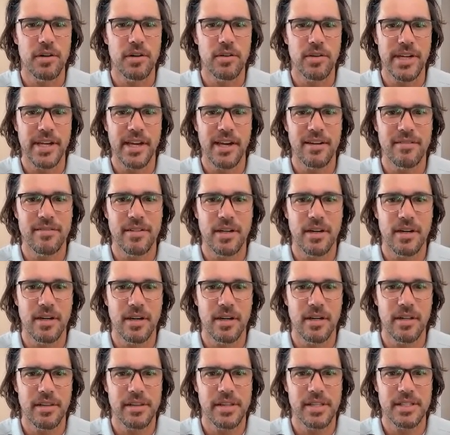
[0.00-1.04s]
we have
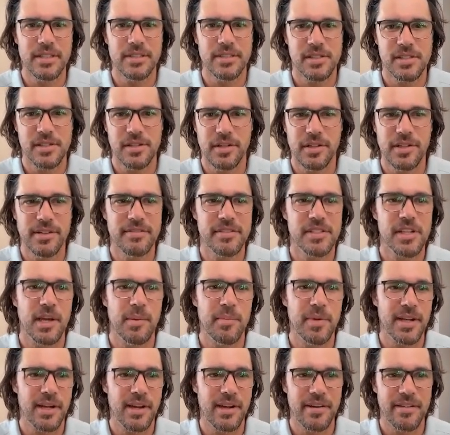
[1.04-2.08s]
all these nerves
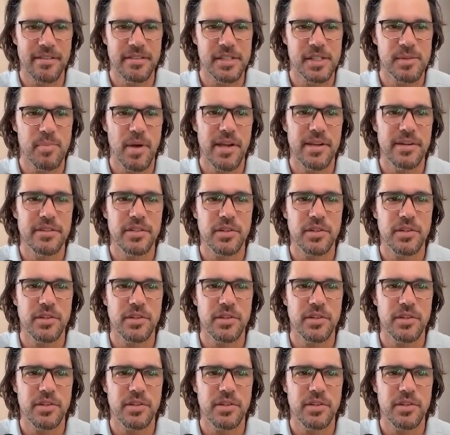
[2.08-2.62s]
coming out of the spinal